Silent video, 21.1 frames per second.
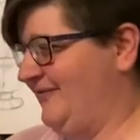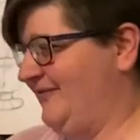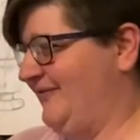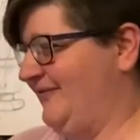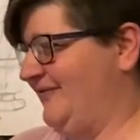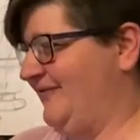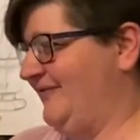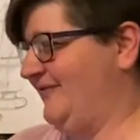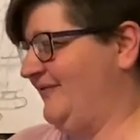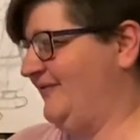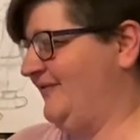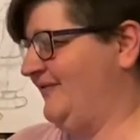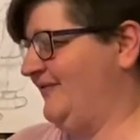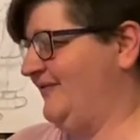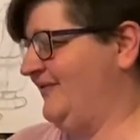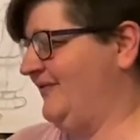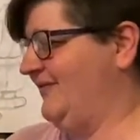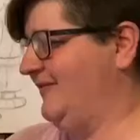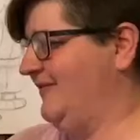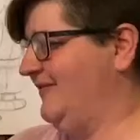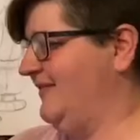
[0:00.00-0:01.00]

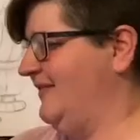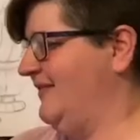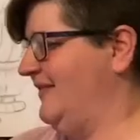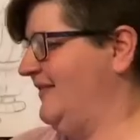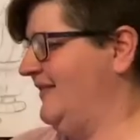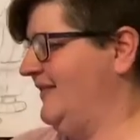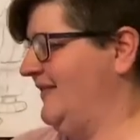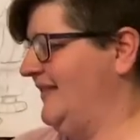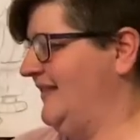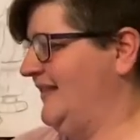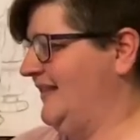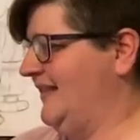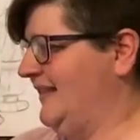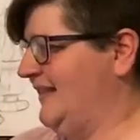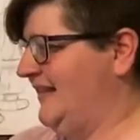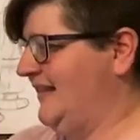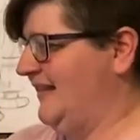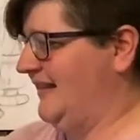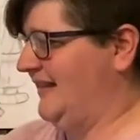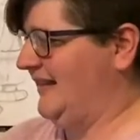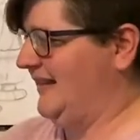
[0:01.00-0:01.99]

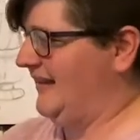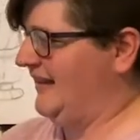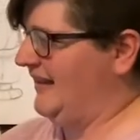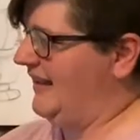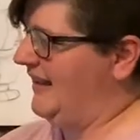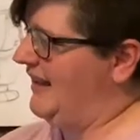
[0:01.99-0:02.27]
[no speech]